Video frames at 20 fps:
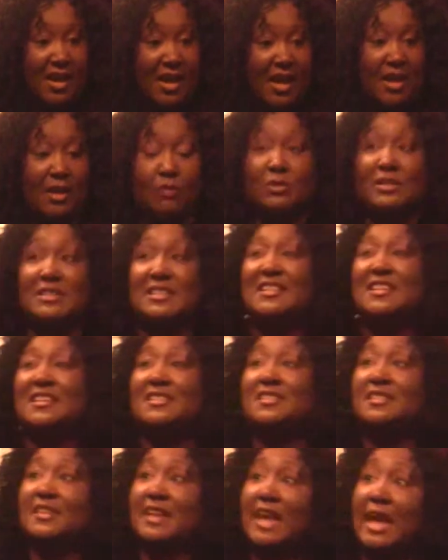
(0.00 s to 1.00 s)
And it was an
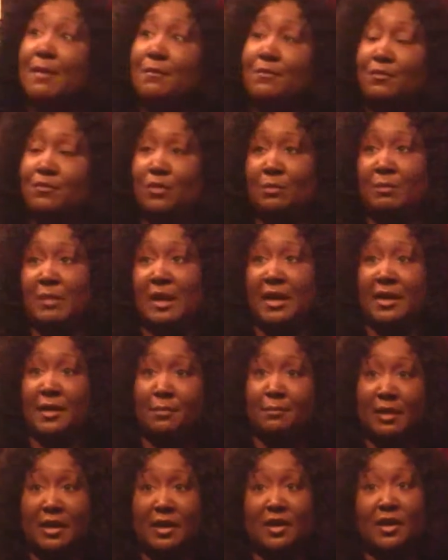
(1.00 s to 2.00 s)
escape for me
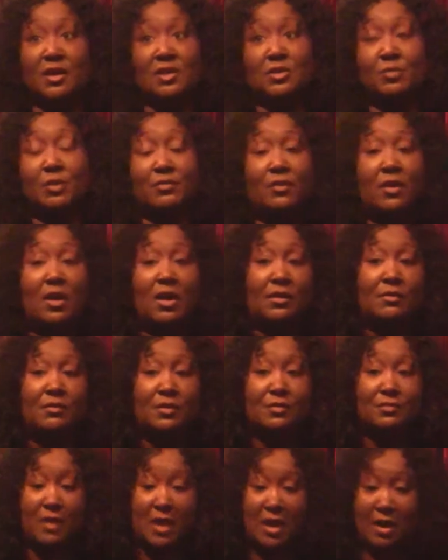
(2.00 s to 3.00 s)
because with all of
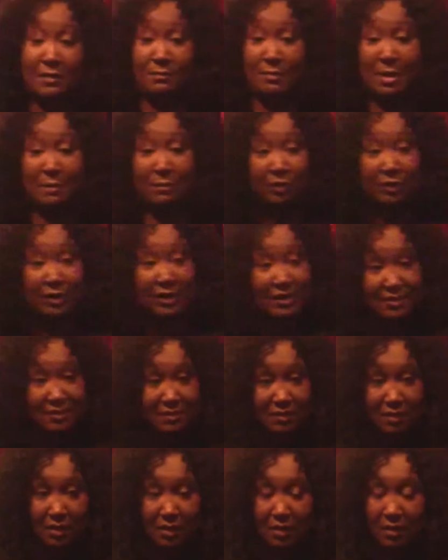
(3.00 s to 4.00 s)
the fond
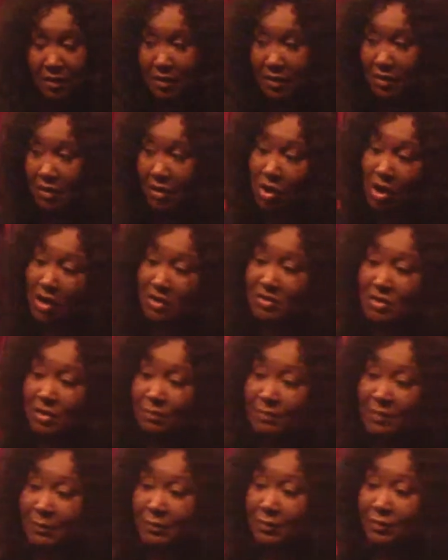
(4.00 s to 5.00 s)
memories, there are also
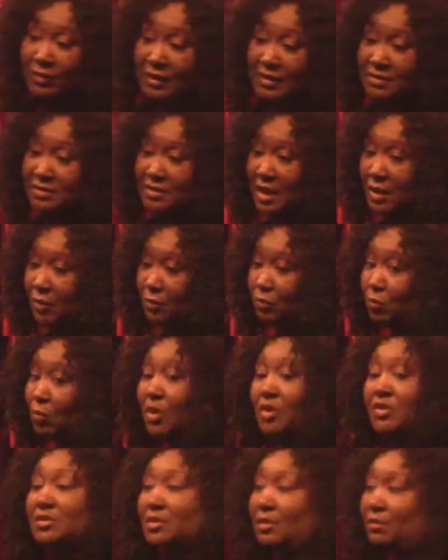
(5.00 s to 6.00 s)
memories that
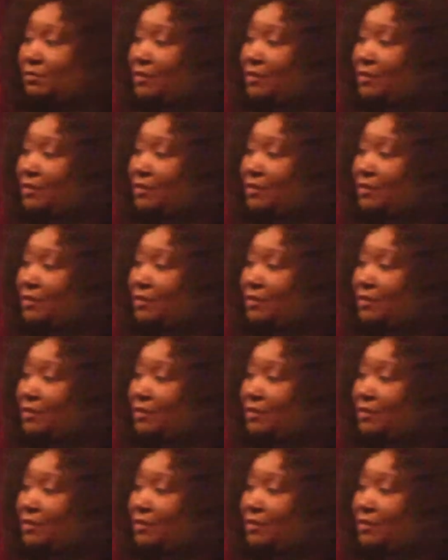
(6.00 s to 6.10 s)
weren't so